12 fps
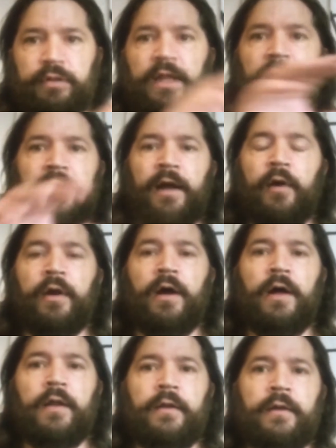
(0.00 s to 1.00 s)
plotted out
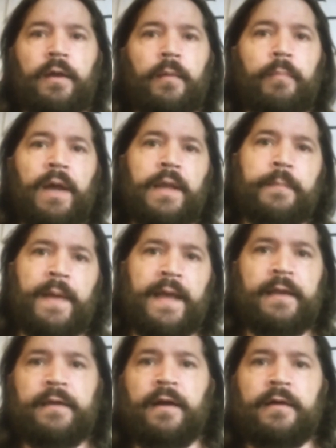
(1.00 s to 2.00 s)
on
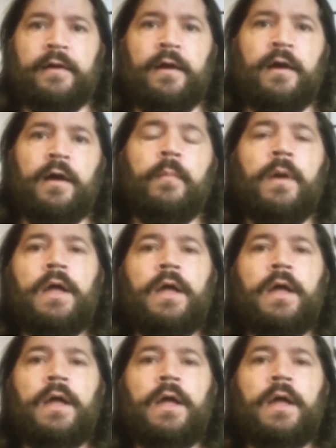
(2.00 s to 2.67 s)
bikepacking.com,